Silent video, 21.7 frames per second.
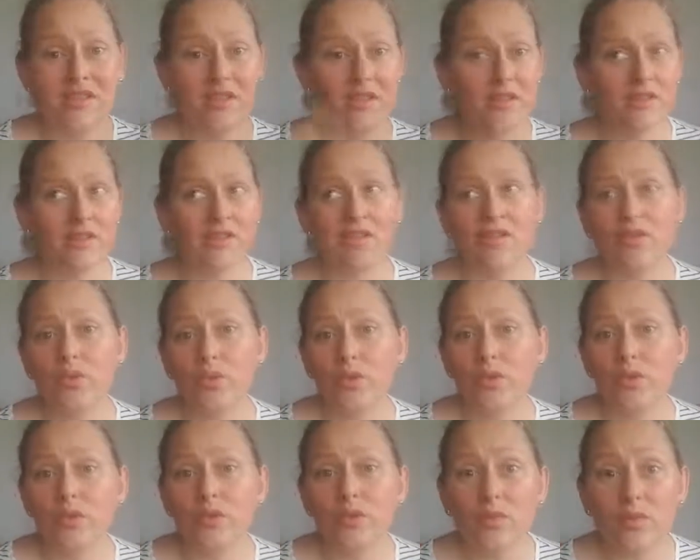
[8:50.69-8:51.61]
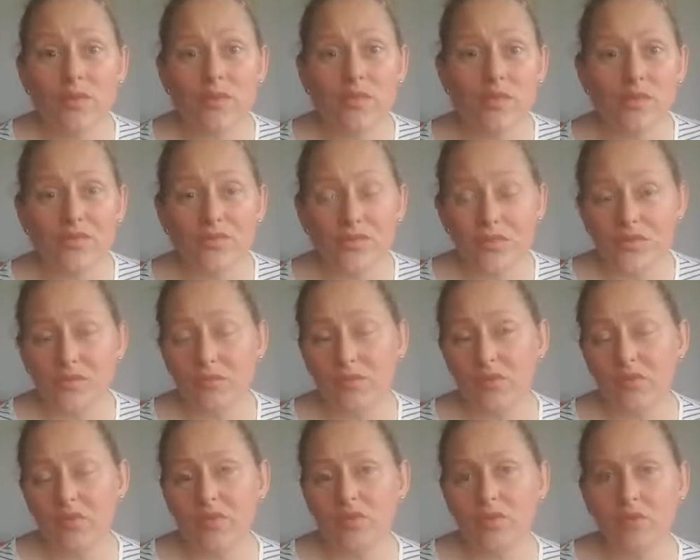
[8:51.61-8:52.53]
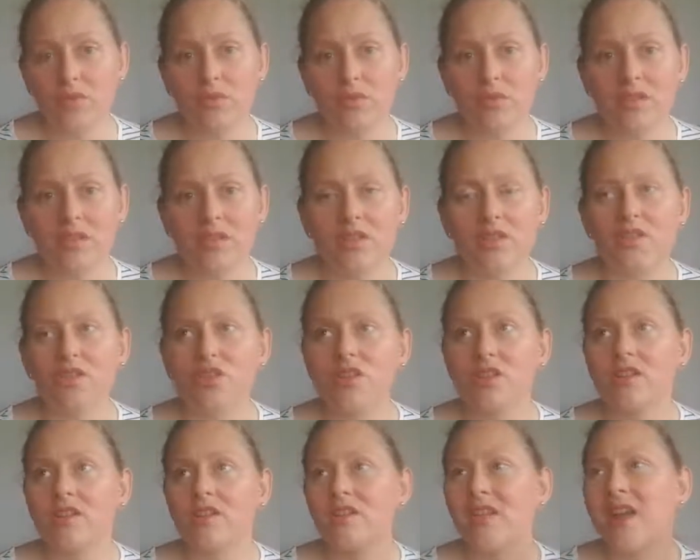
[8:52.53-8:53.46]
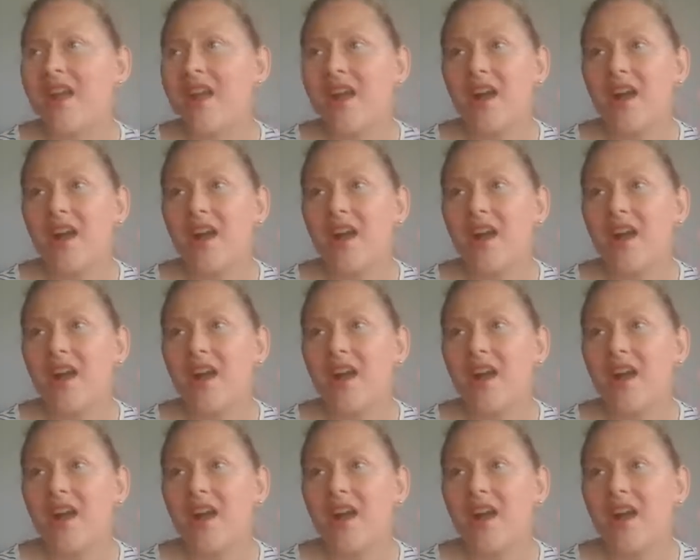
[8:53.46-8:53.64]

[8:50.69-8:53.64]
I did work with different spiritual teachers.